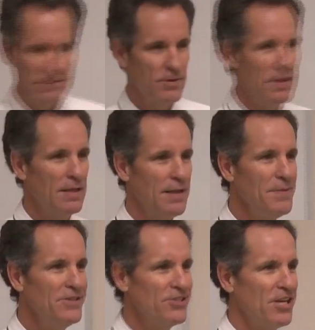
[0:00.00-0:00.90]
So let
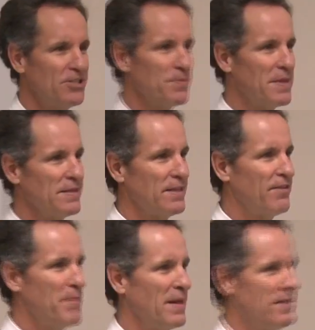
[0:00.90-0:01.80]
me just share some things that
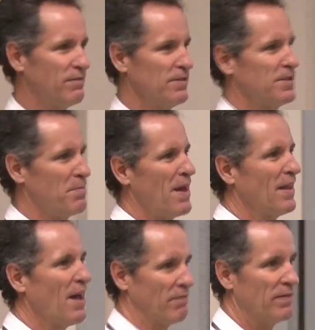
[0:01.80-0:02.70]
have made a difference in my
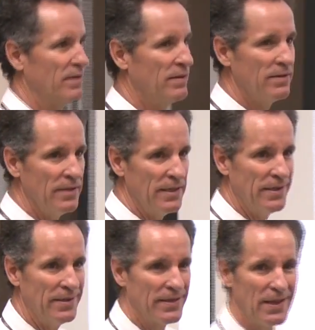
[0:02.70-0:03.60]
life,
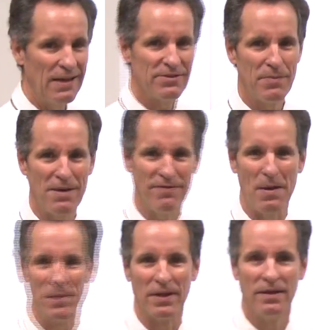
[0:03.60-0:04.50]
the lives of my family.